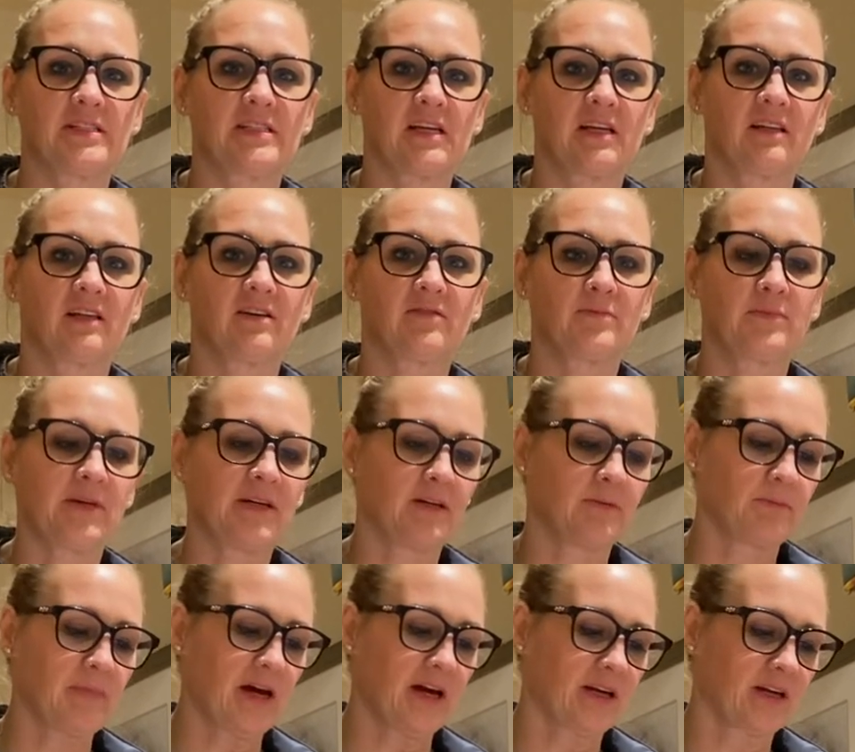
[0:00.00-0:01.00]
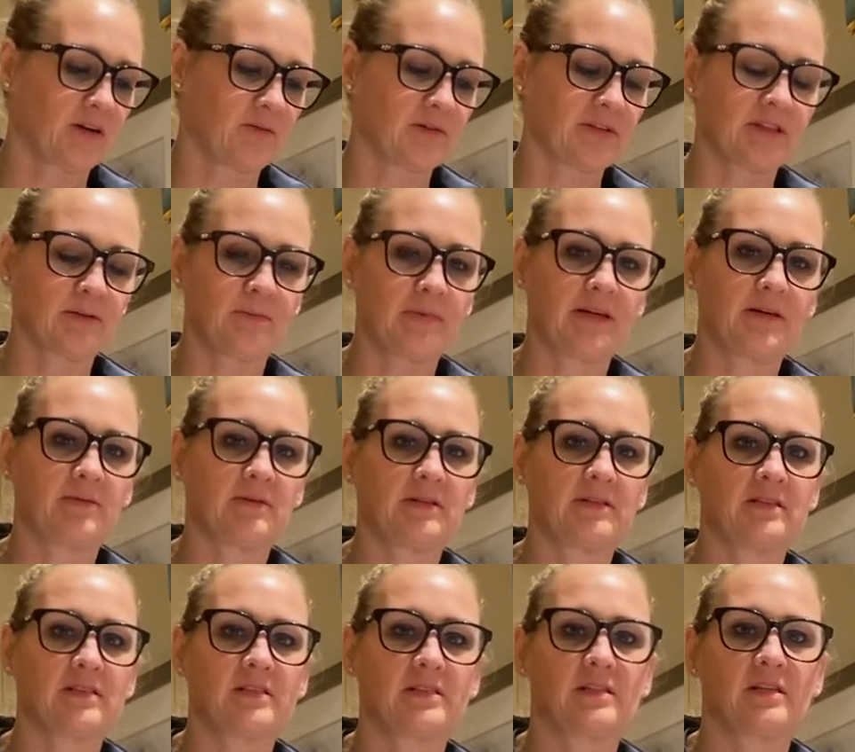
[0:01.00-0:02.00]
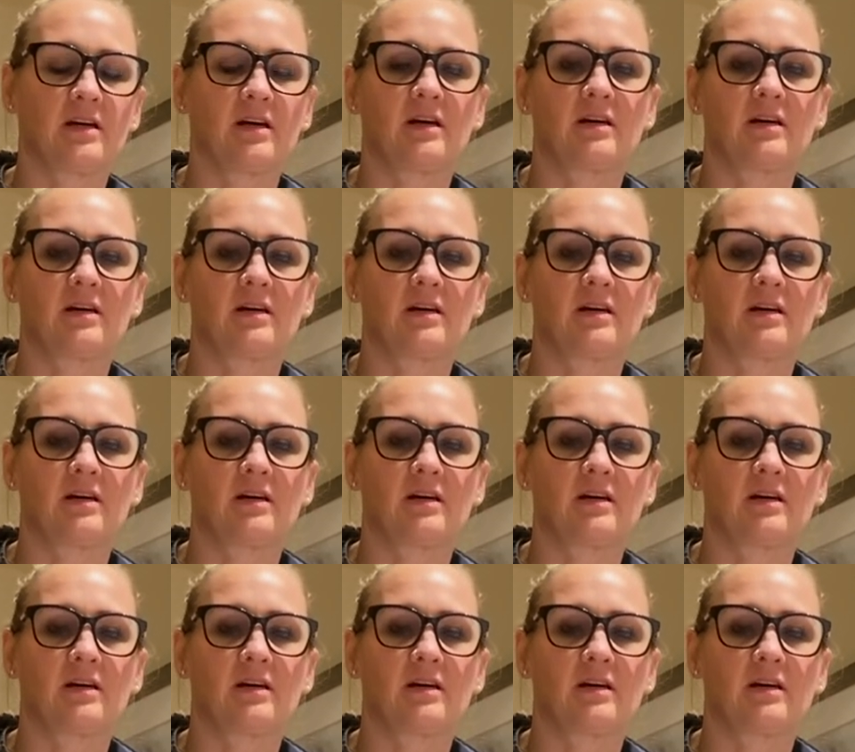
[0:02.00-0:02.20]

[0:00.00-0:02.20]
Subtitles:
I love being back here with the babies.